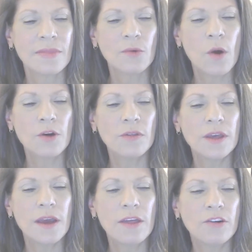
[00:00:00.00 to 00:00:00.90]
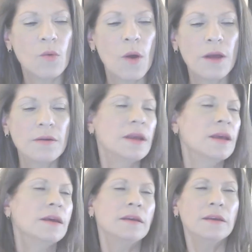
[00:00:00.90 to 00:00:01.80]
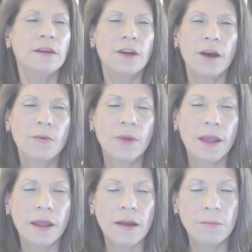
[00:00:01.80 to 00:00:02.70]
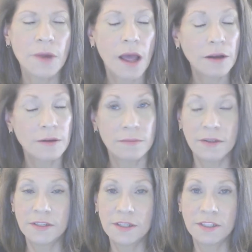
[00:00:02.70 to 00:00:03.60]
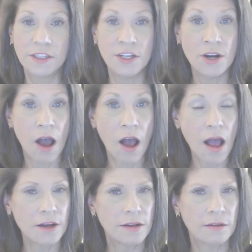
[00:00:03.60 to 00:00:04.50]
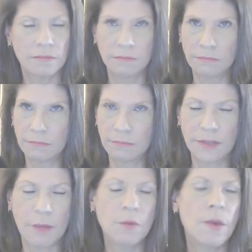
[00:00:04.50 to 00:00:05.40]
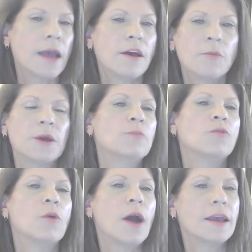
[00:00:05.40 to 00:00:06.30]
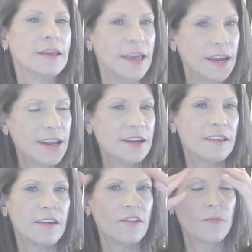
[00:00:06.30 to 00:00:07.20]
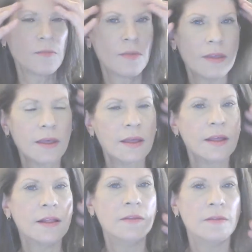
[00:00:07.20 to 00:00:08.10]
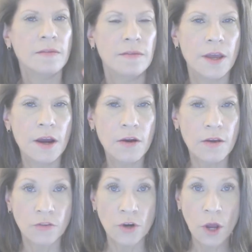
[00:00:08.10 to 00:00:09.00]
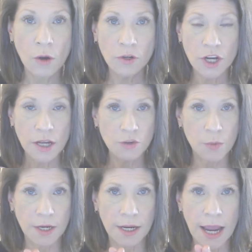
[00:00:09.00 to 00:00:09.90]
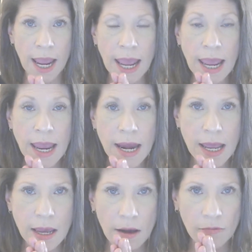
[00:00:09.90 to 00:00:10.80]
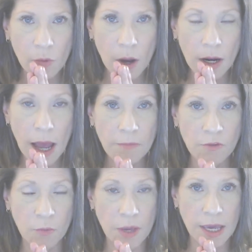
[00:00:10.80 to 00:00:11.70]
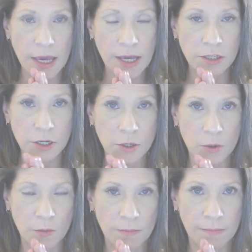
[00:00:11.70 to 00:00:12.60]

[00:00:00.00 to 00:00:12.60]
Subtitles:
one or the other, or one, and this is not, let me back up here before I get into this. There is no judgment in any of what I'm speaking to,